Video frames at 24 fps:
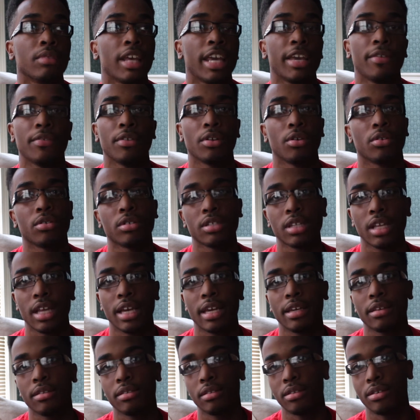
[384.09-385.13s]
Even though it's
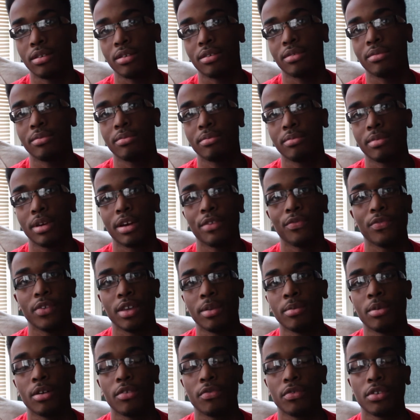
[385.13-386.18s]
like, a
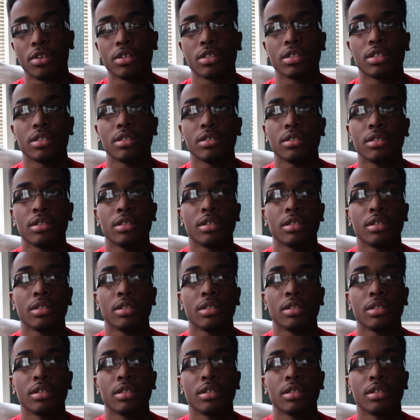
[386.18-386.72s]
female version